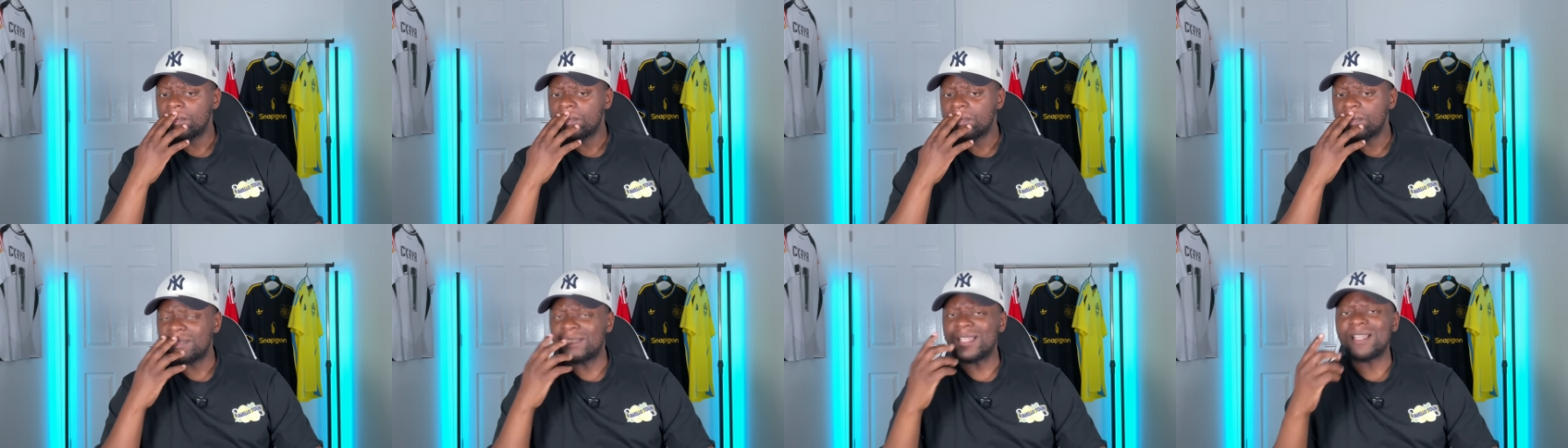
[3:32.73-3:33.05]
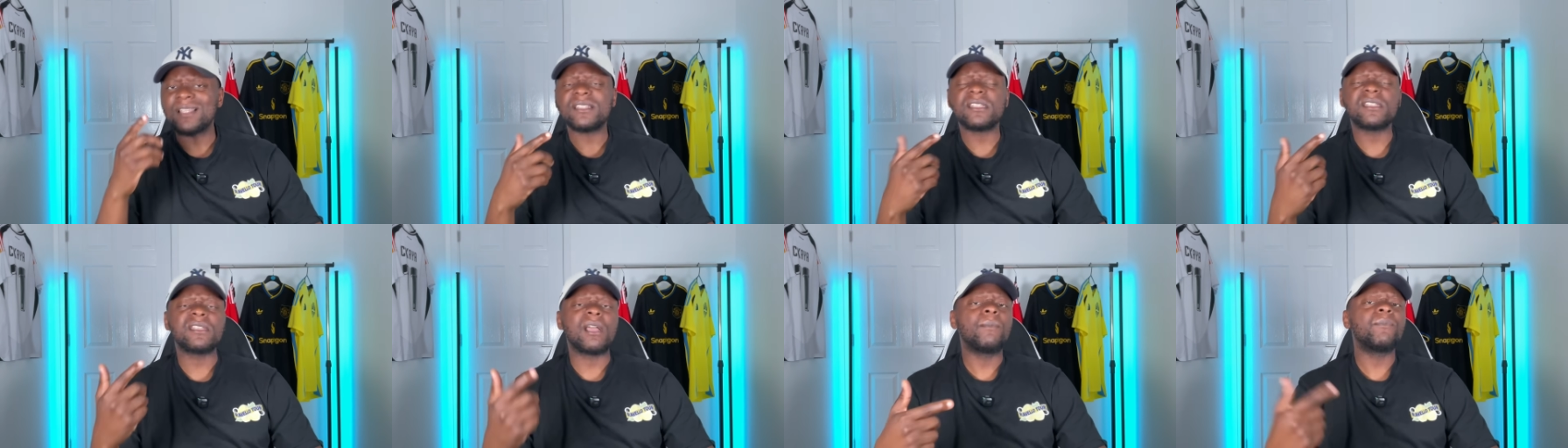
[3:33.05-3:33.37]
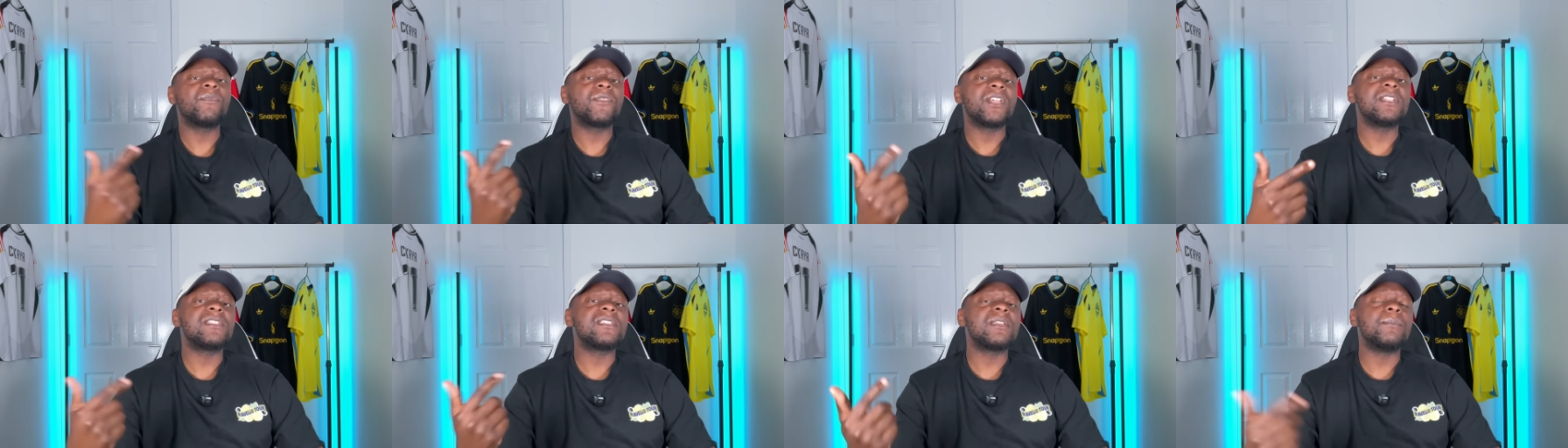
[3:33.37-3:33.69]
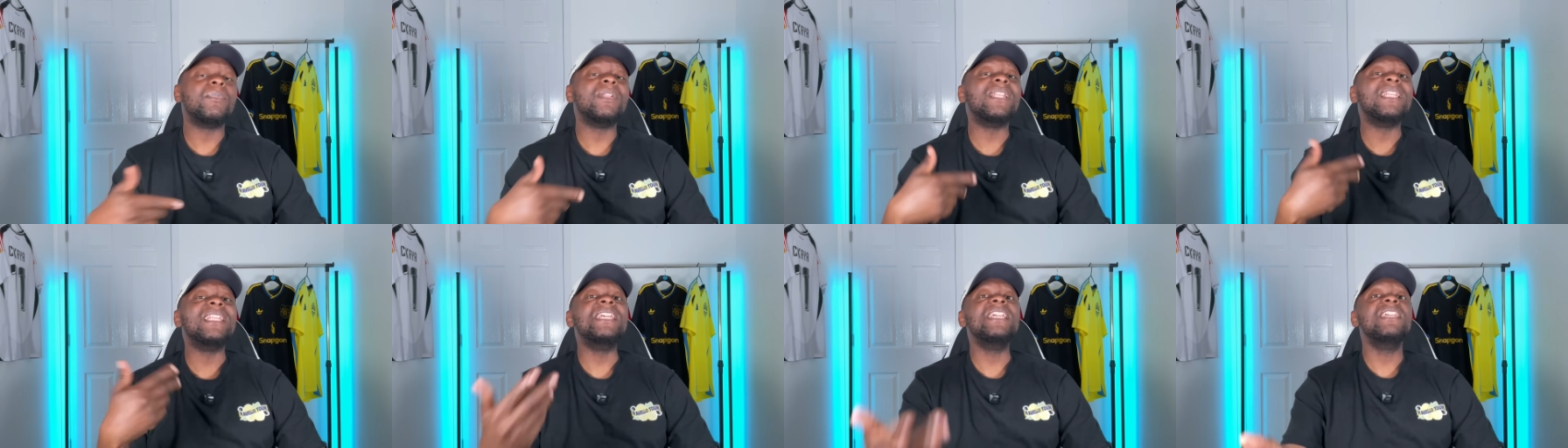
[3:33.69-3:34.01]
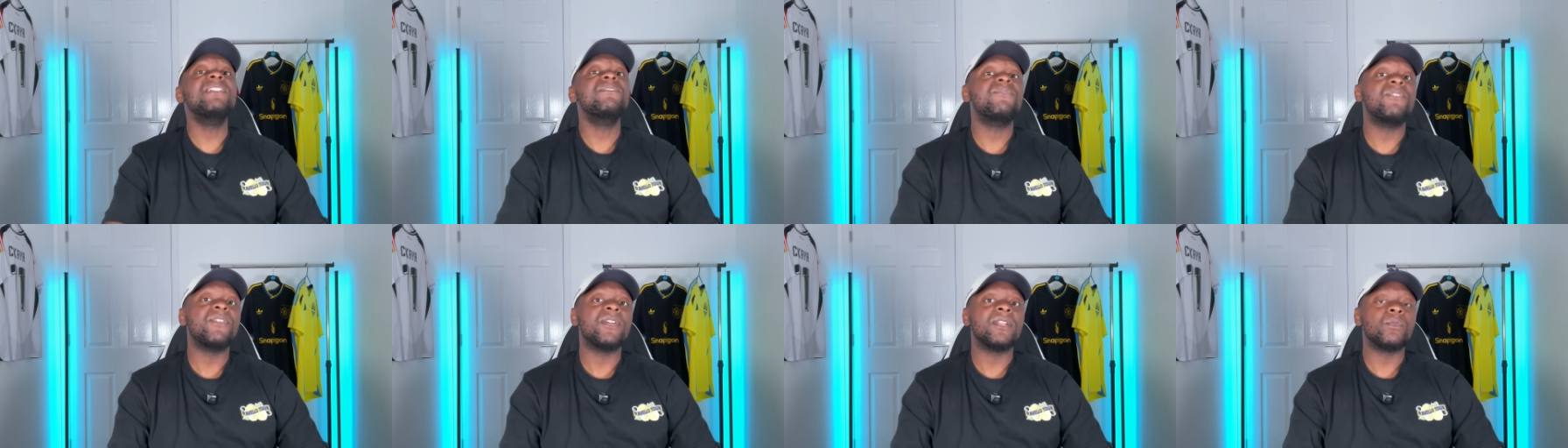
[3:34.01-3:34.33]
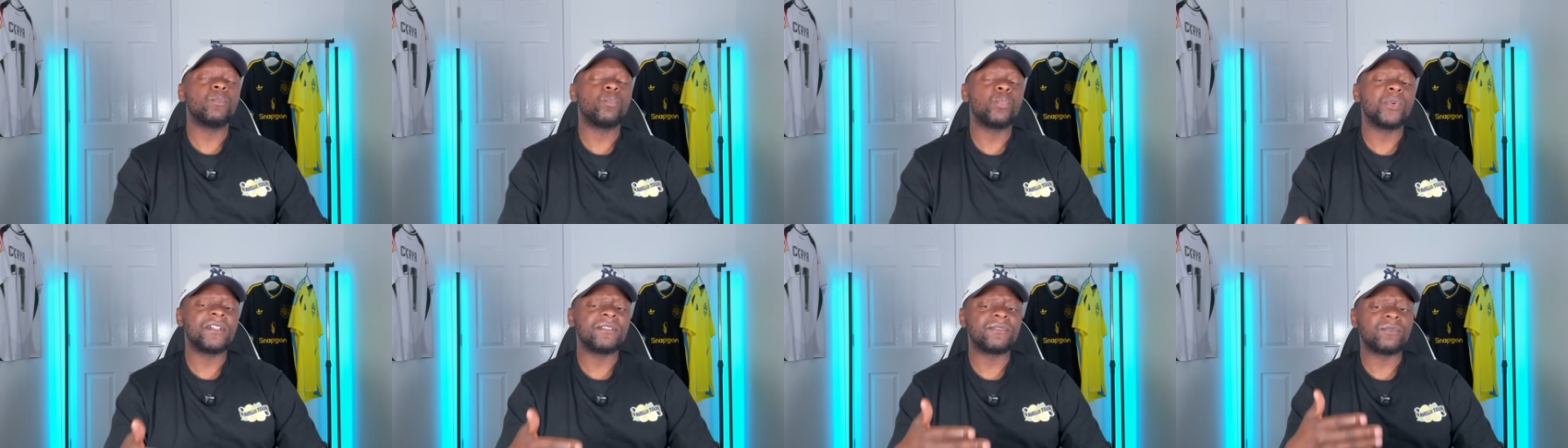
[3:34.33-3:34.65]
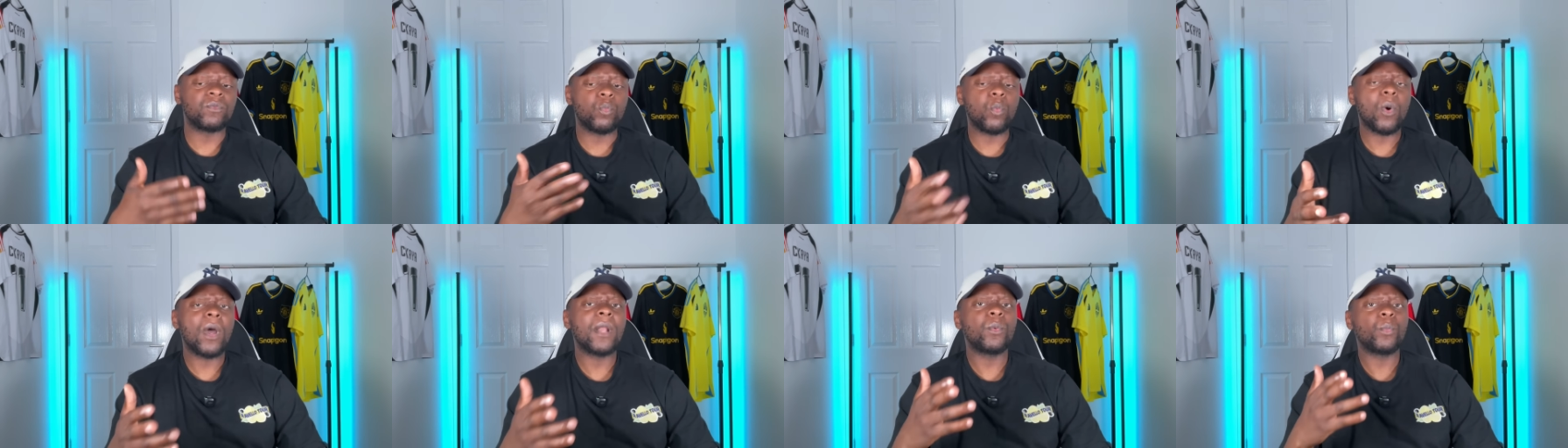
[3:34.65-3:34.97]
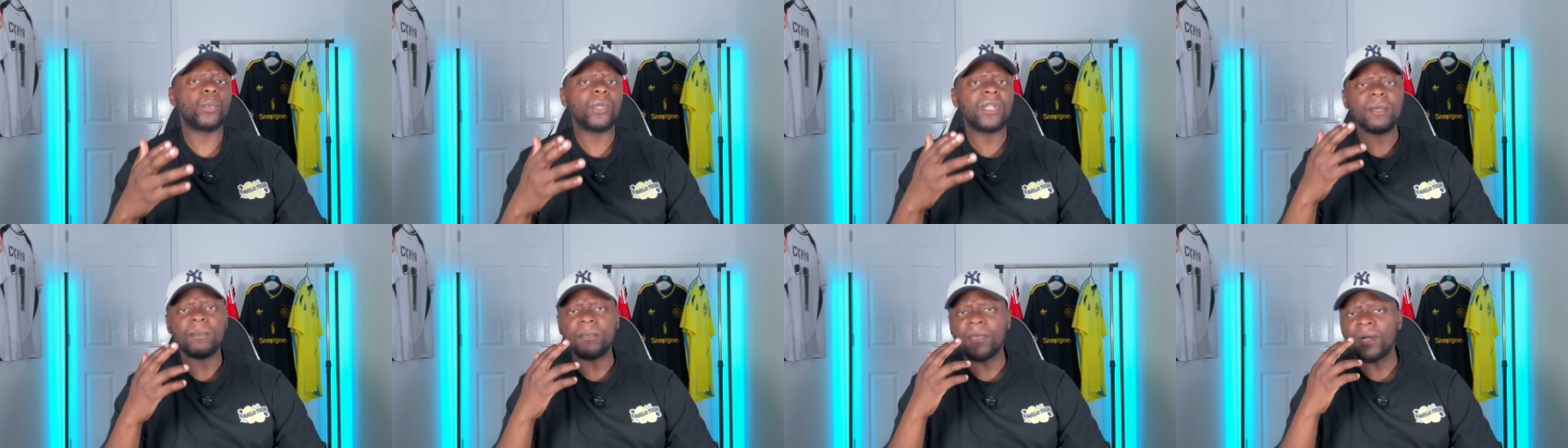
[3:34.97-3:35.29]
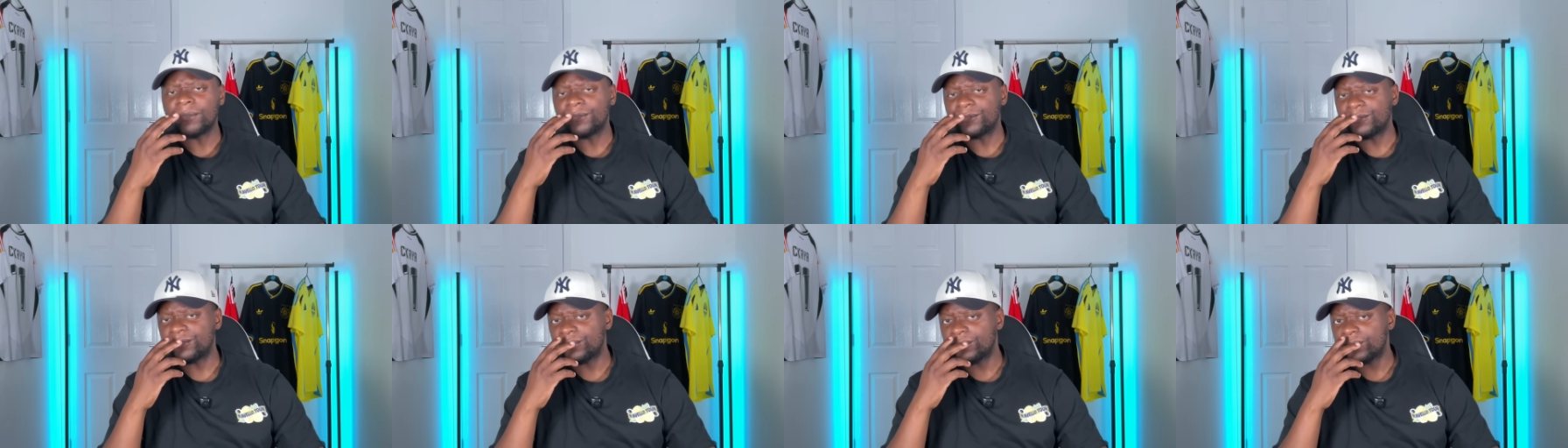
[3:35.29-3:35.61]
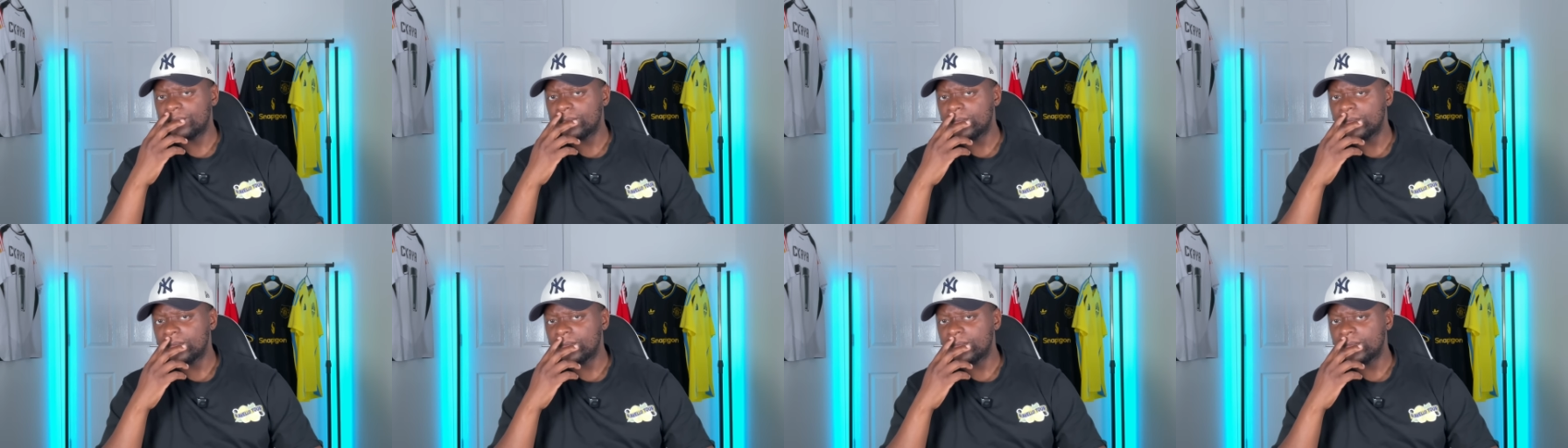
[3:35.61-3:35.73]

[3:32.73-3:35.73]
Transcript: there's something to believe in with 1 win a month.